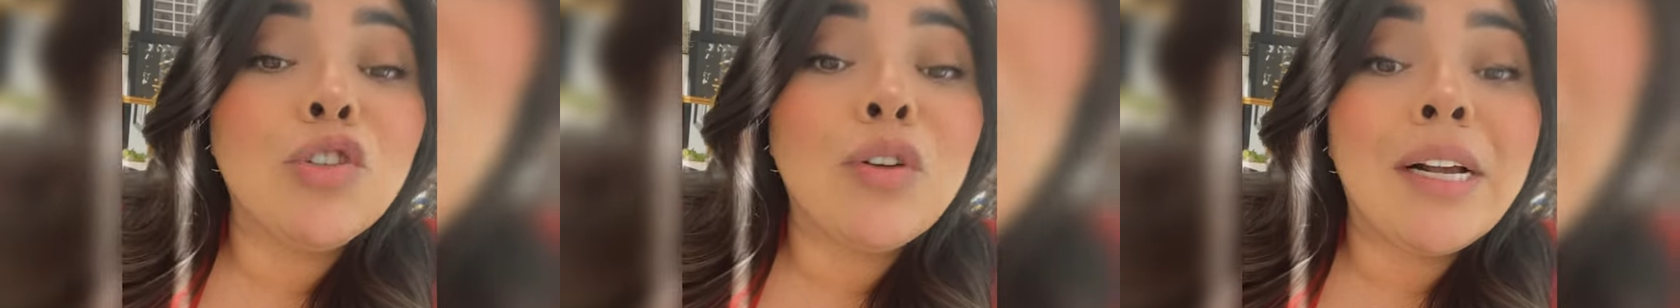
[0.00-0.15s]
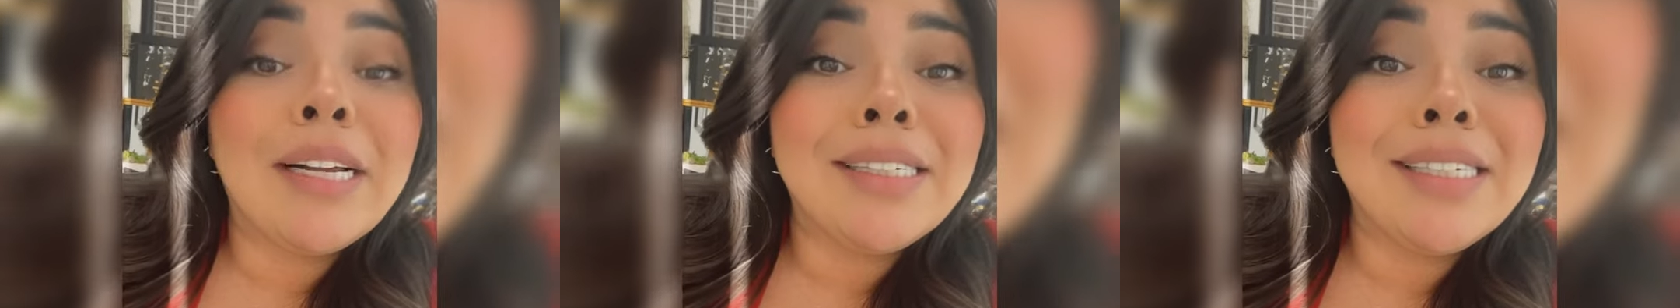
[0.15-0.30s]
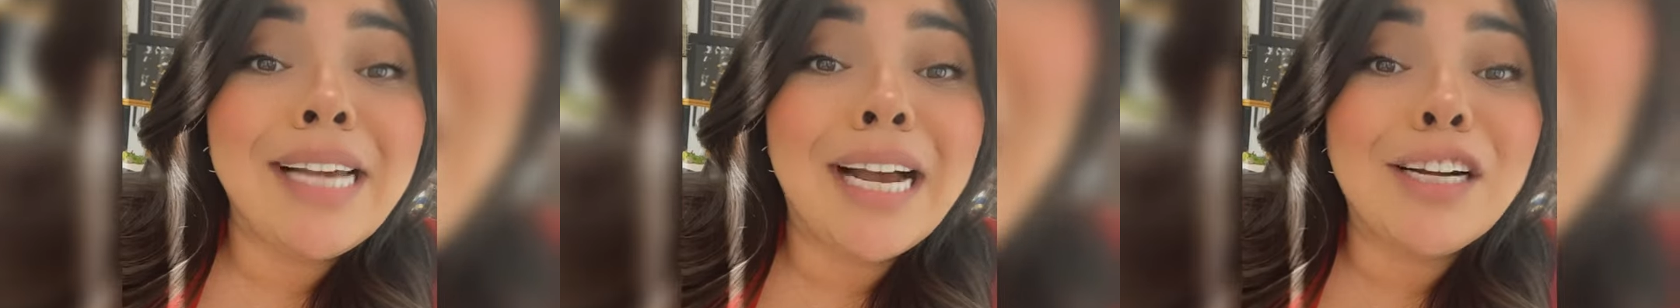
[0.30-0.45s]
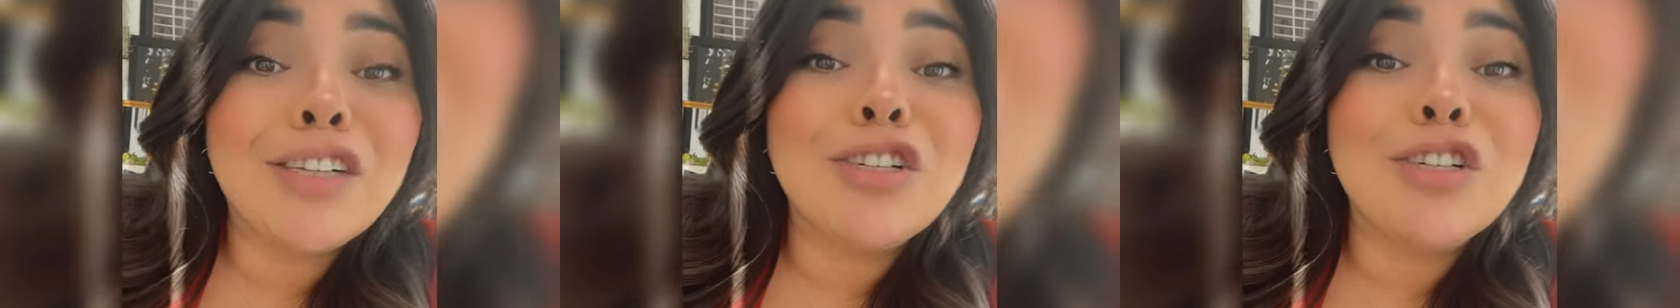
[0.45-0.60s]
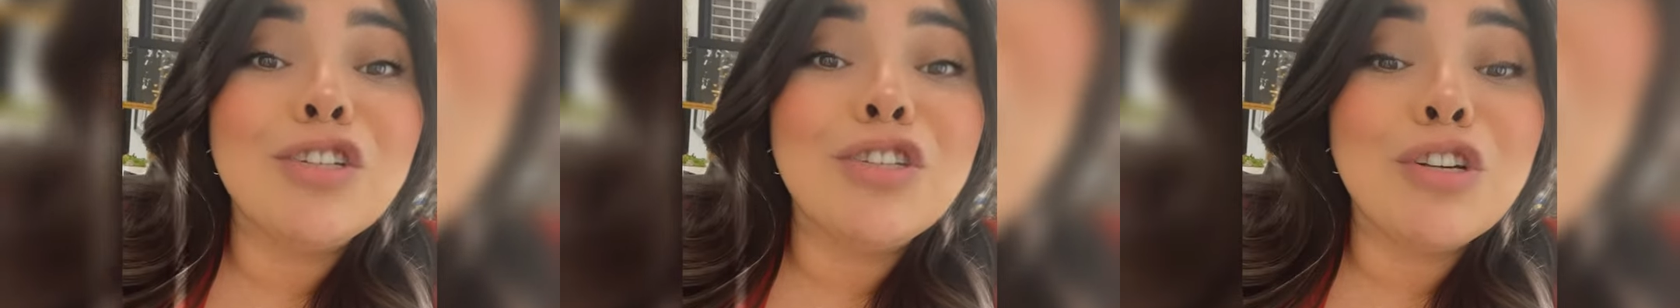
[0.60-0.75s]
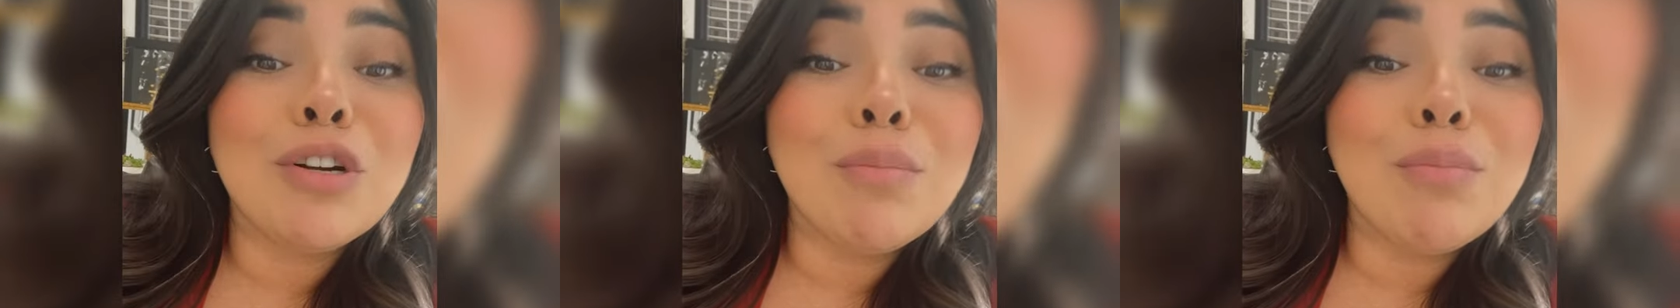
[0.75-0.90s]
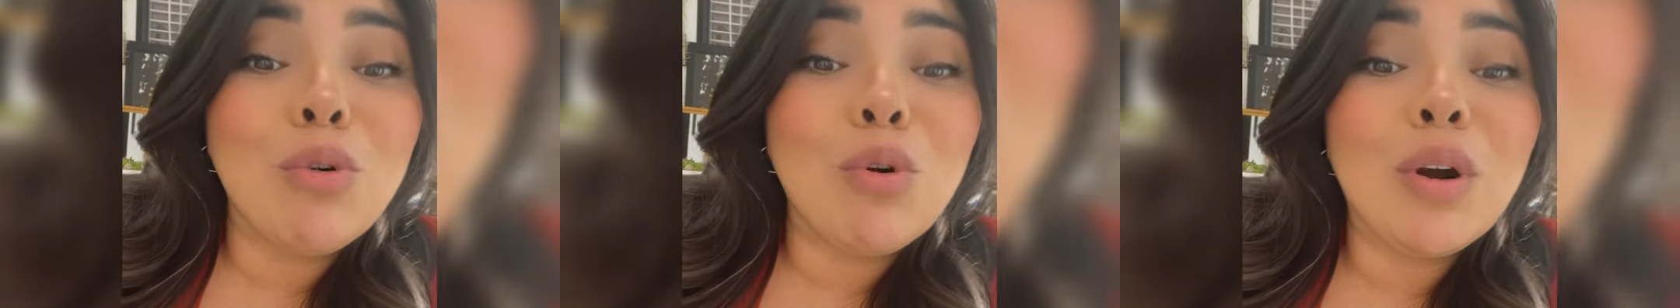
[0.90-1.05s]
transactions
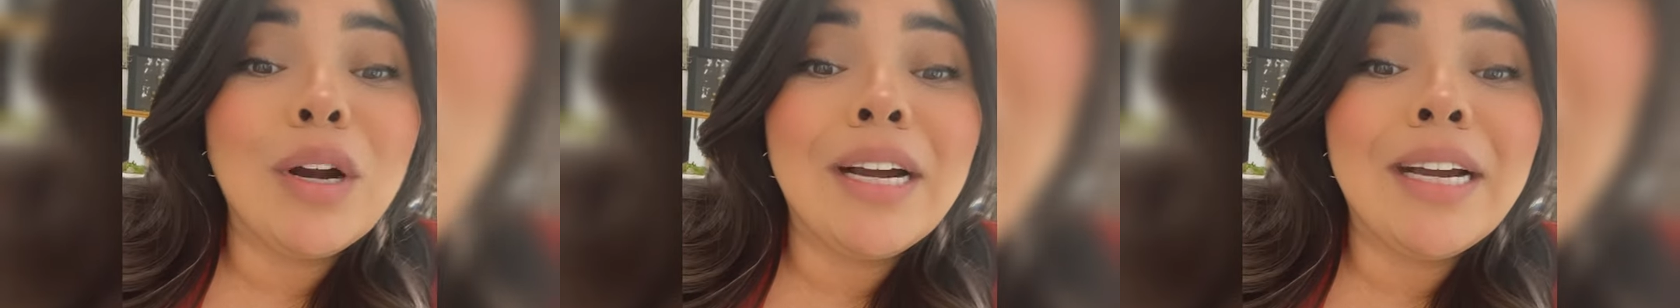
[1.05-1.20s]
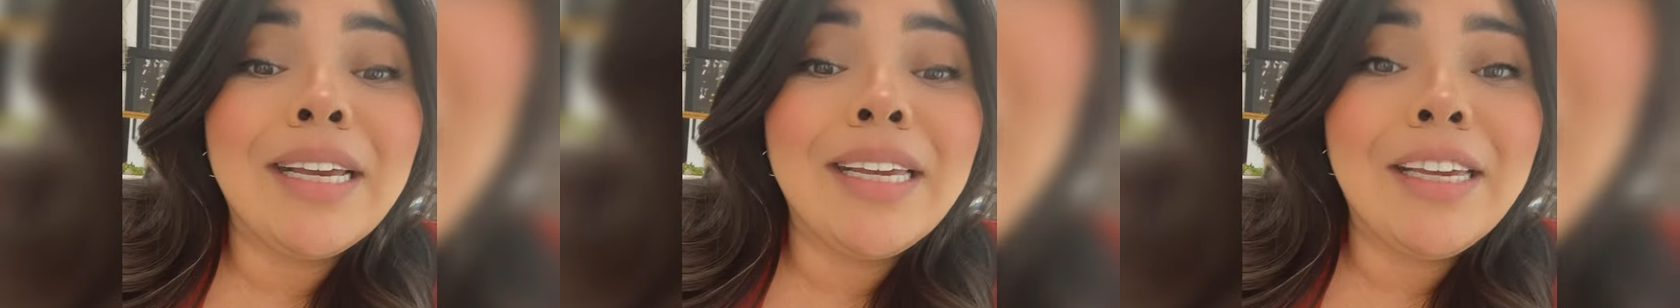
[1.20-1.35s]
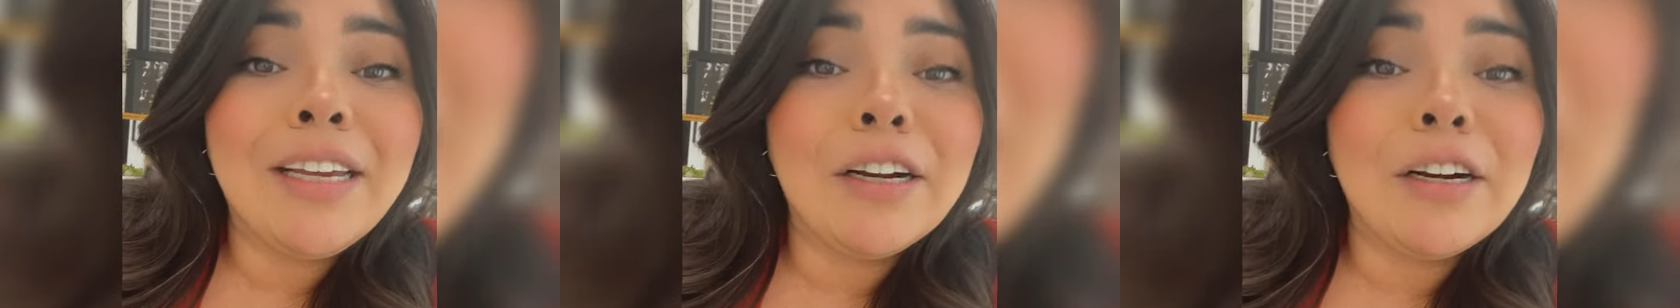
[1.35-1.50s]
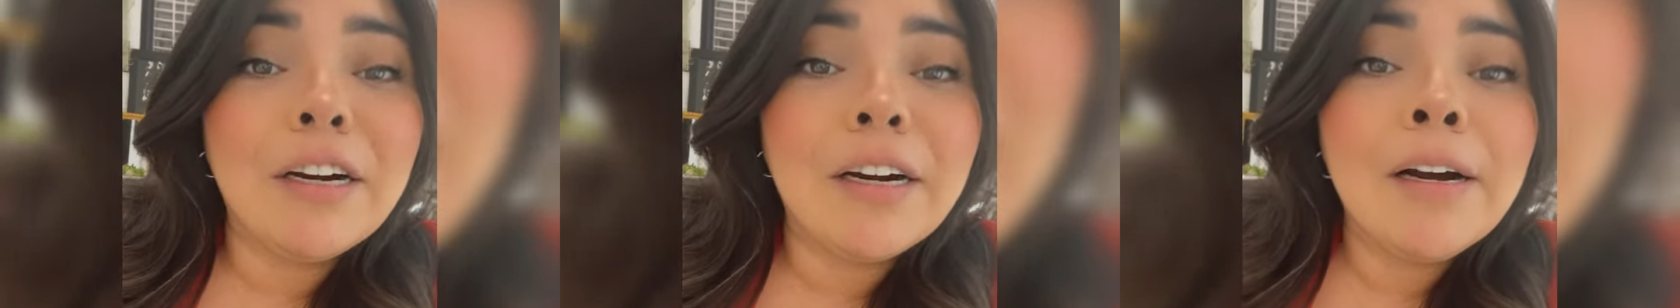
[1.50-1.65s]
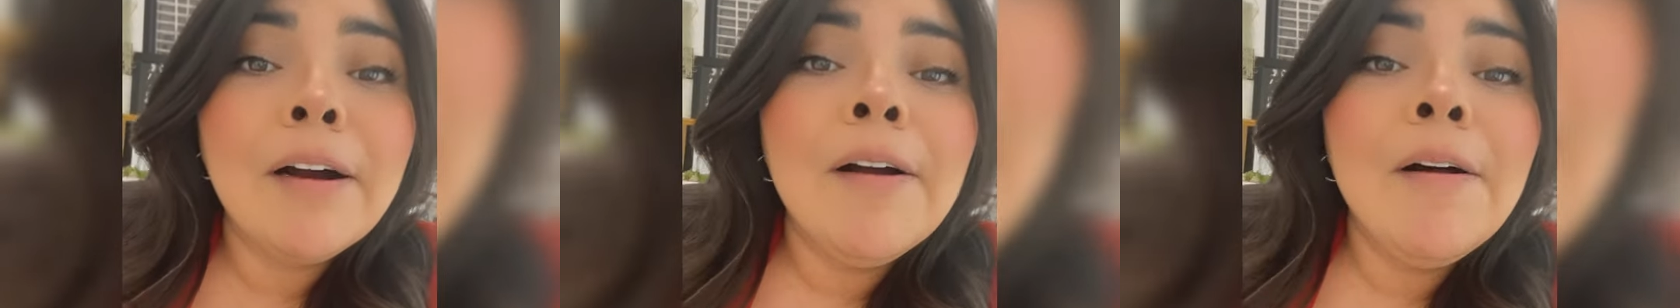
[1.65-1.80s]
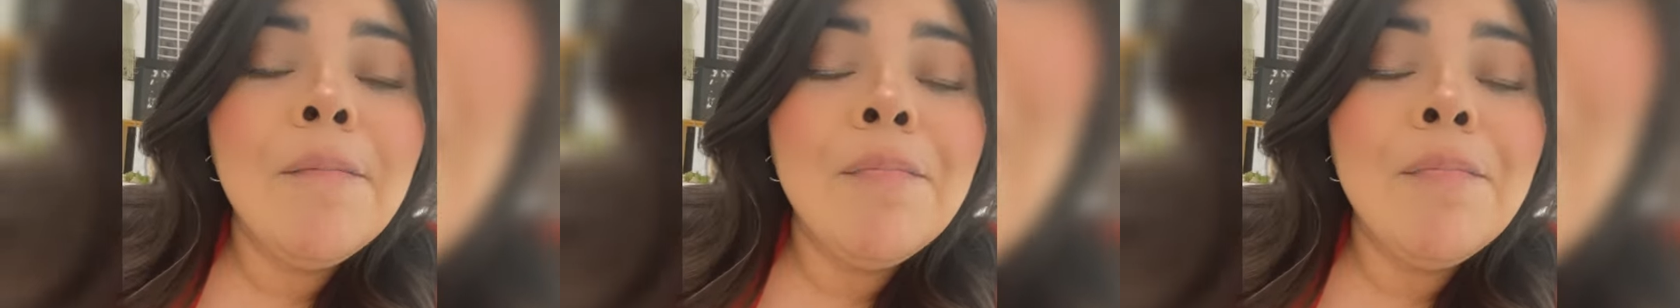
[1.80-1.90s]
or more a year.